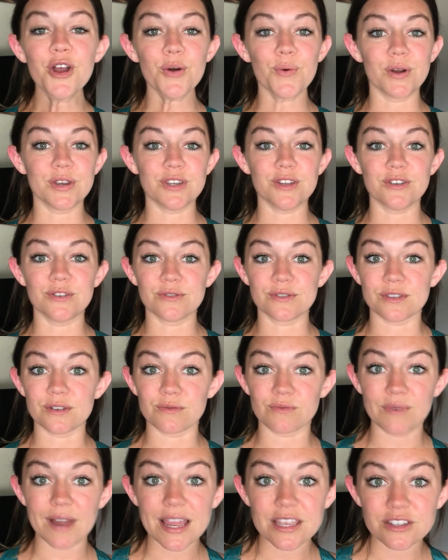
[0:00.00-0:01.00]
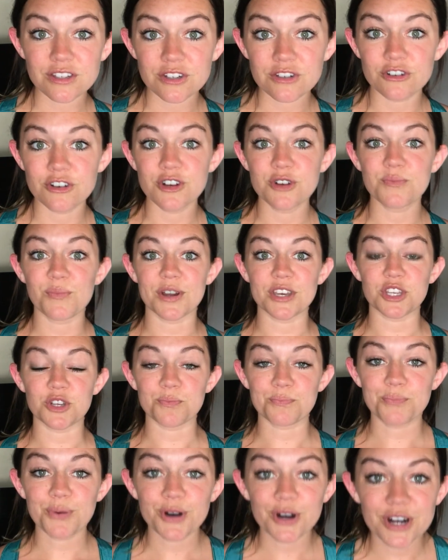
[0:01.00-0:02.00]
when you use the restroom, when you
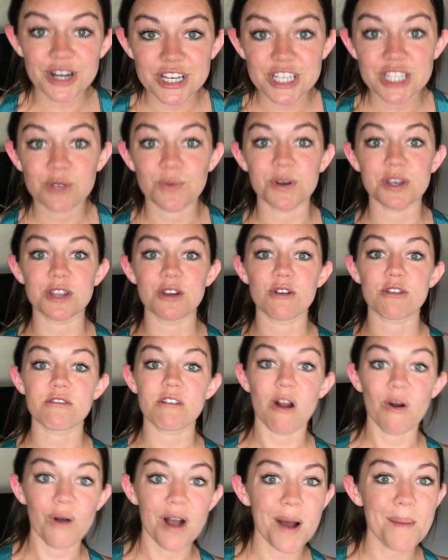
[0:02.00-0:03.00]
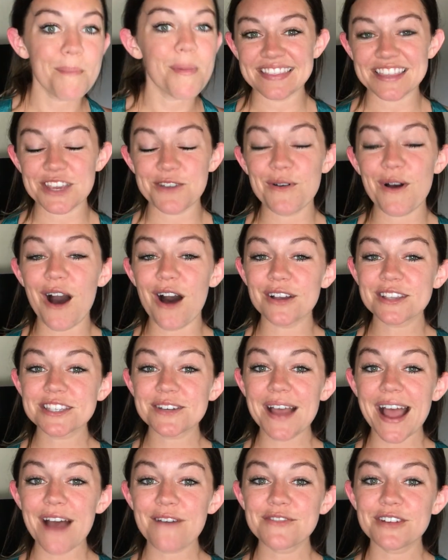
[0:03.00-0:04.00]
push, when you throw up. You also
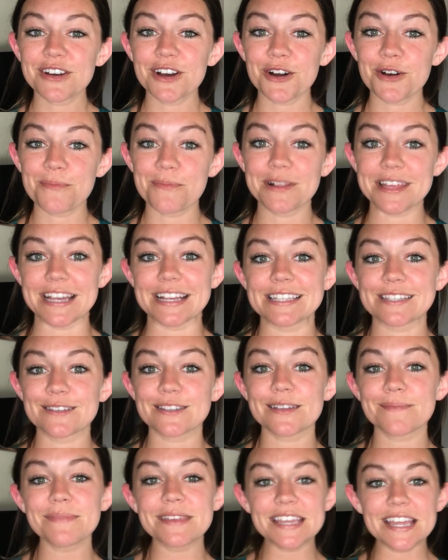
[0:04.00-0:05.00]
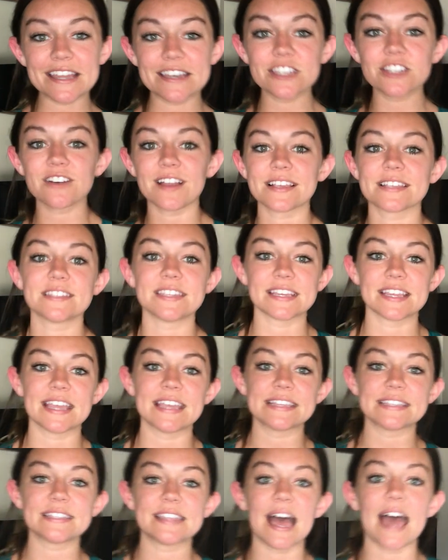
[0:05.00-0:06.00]
have your obliques. So something interesting
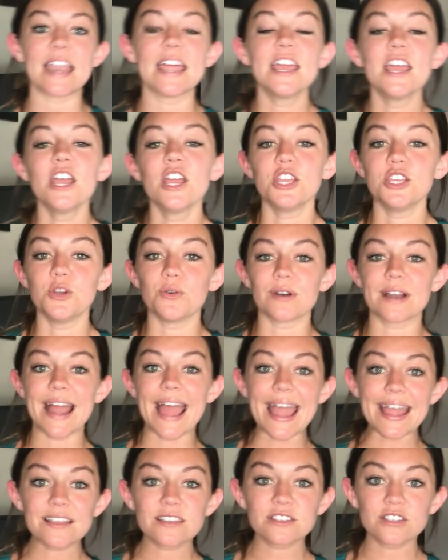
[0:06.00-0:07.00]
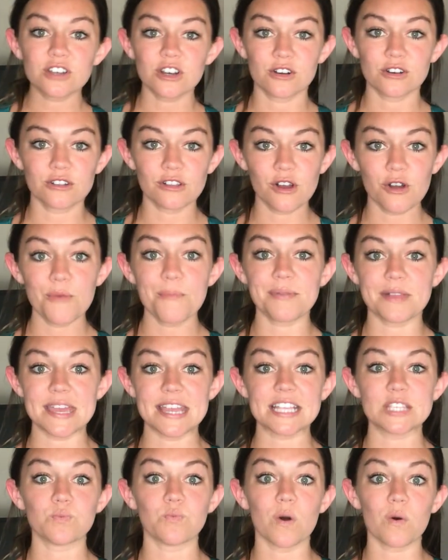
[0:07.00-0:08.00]
is that your external
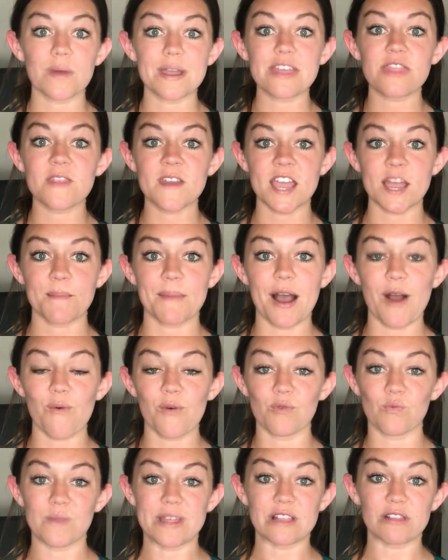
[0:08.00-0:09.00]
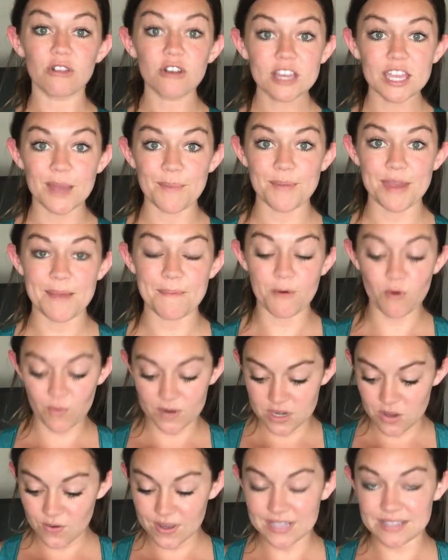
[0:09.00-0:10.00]
obliques, what we think about when we look at people,
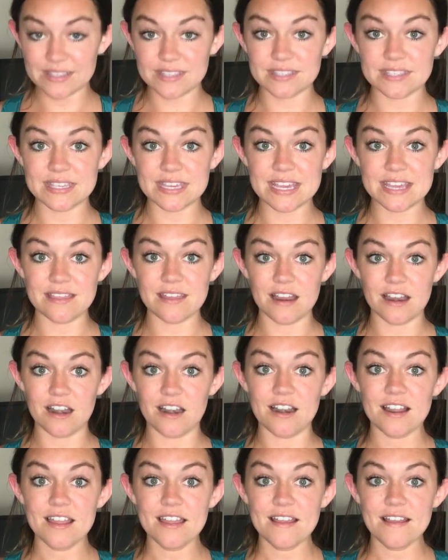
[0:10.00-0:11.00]
when you can see their